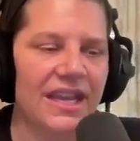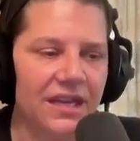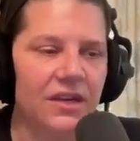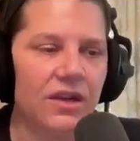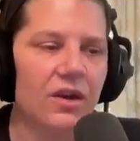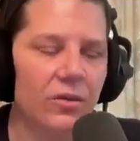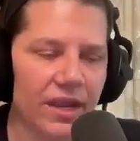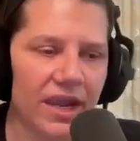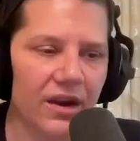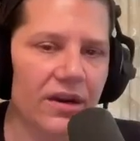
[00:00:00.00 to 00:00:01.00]
in
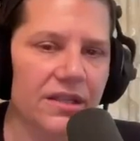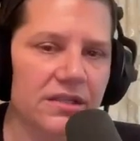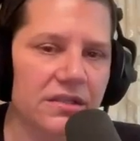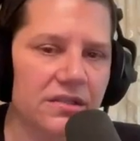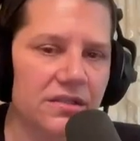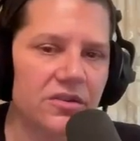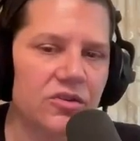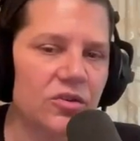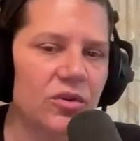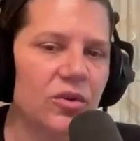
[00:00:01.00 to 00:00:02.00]
coherence to the
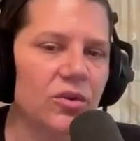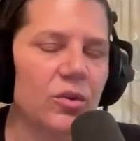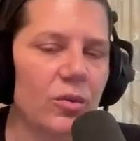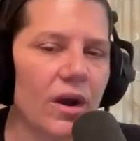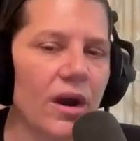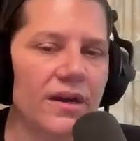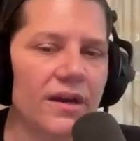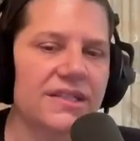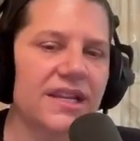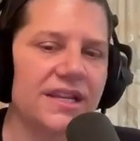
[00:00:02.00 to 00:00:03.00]
truth of who you are
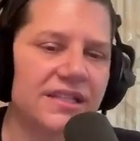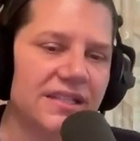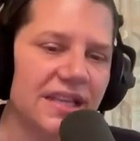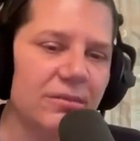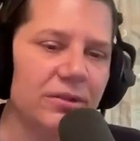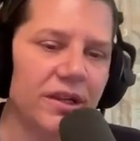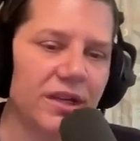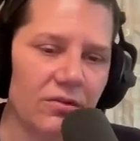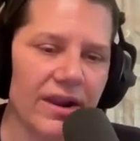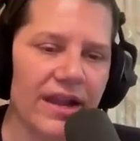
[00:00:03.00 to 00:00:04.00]
and staying stable
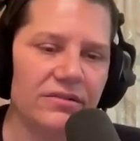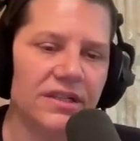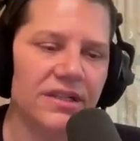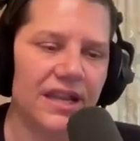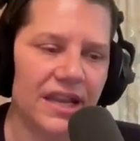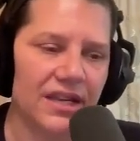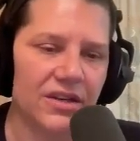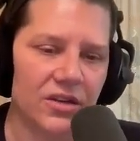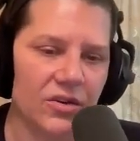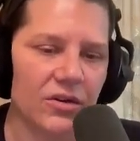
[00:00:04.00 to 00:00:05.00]
and grounded
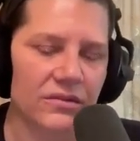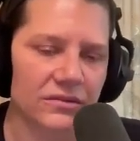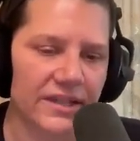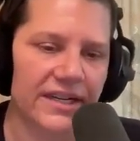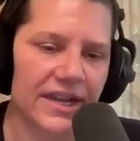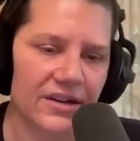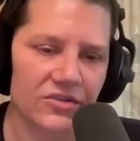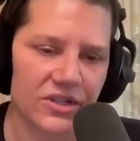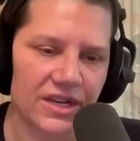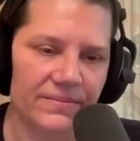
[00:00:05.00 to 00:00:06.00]
in your light
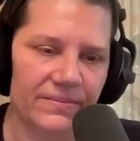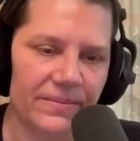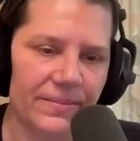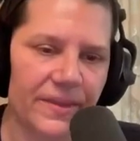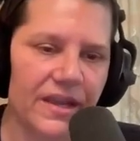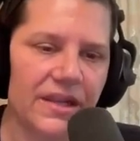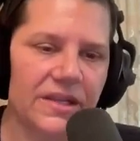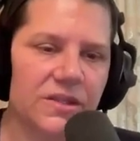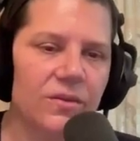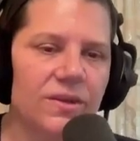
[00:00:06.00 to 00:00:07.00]
energy.
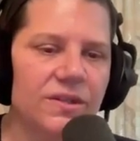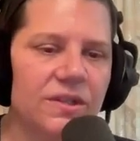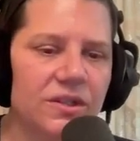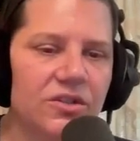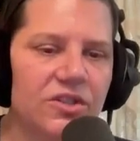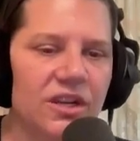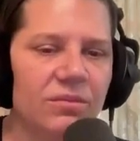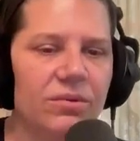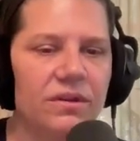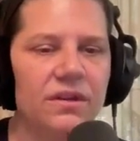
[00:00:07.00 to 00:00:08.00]
So this is
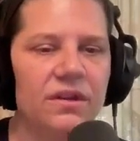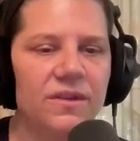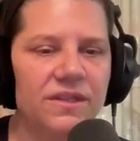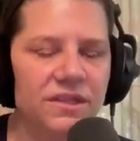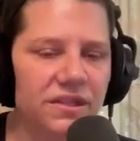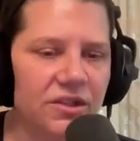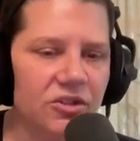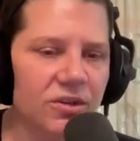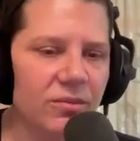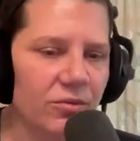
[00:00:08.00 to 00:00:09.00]
leadership
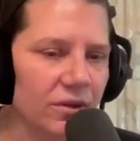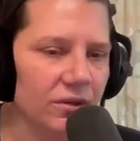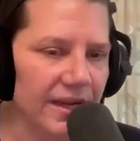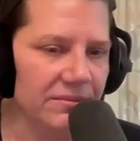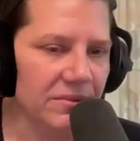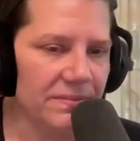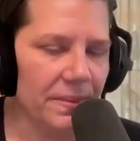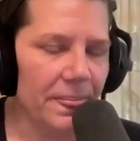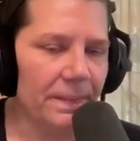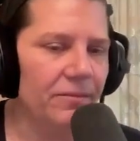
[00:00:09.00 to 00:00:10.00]
through alignment,
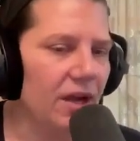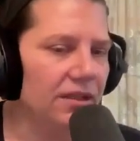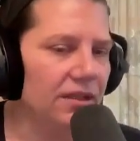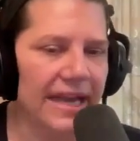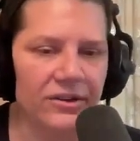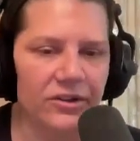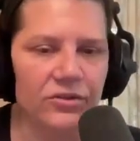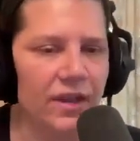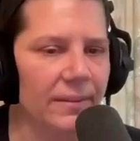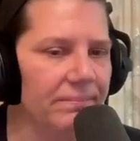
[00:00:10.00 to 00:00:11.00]
not
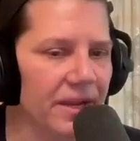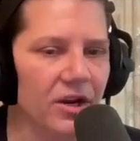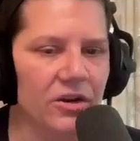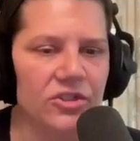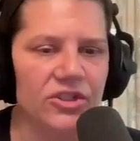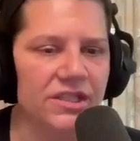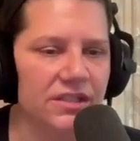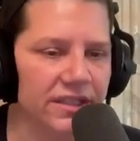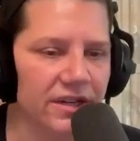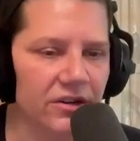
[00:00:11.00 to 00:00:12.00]
louder, not bigger, just
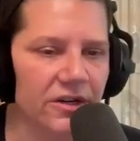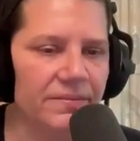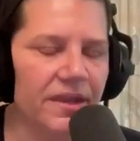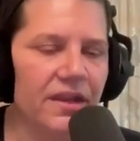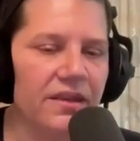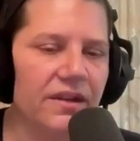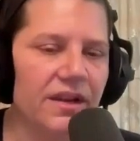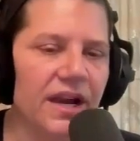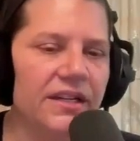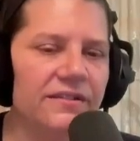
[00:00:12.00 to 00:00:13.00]
clearer, the
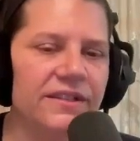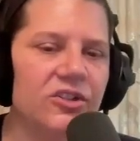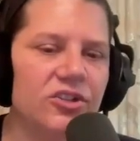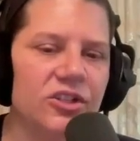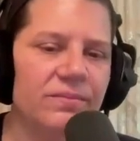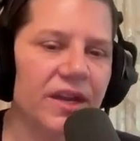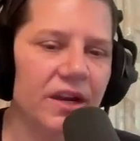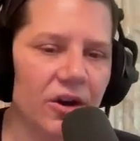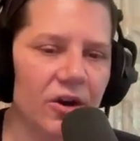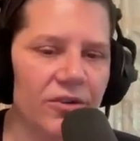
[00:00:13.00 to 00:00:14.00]
kind of leadership
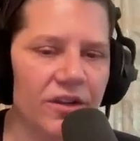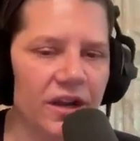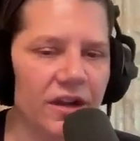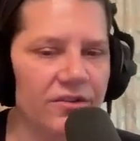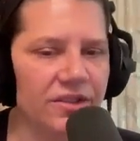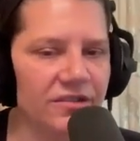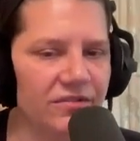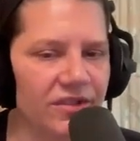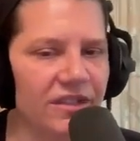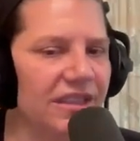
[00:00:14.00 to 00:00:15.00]
that Earth and others
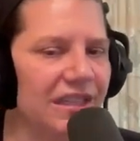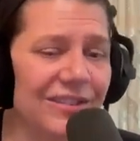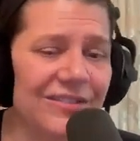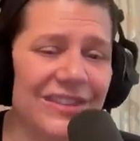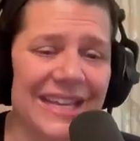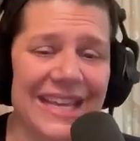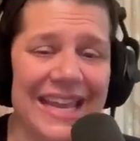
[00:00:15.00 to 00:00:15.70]
can feel, even if they